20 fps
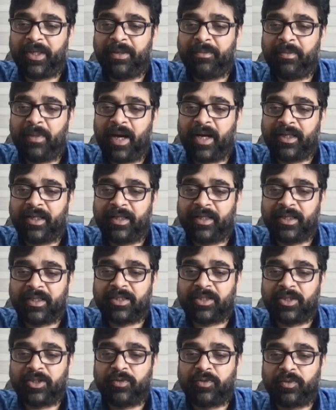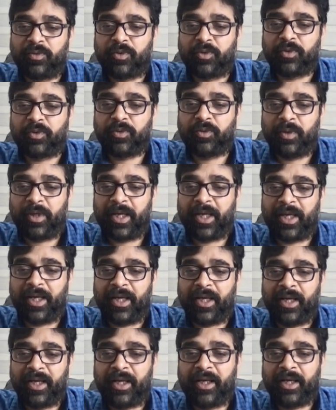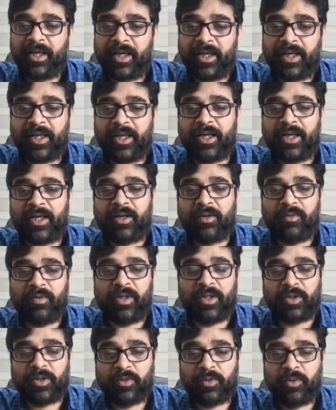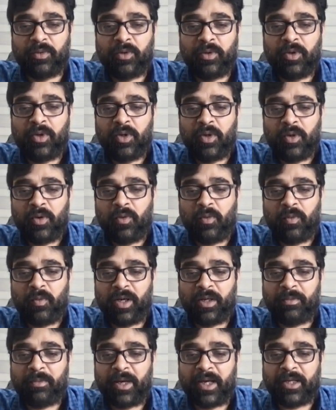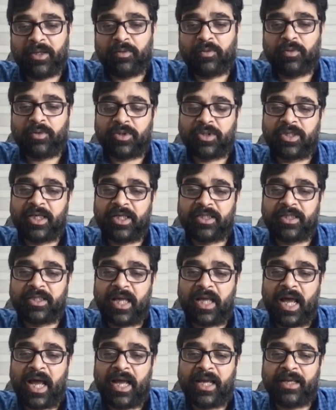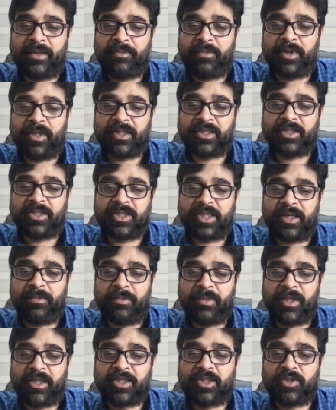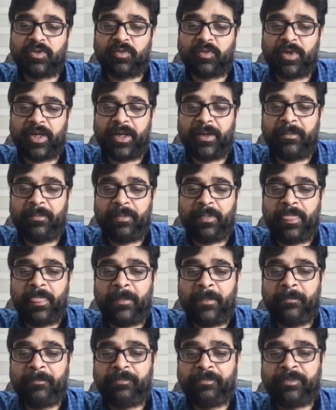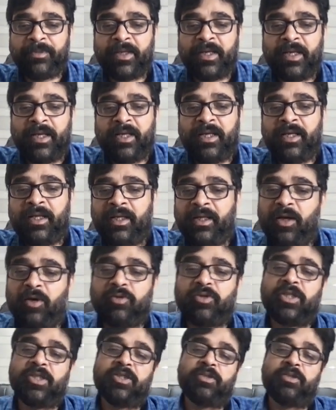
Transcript: minus u2a equal to 1 by root 6 I plus j plus 2k. Now since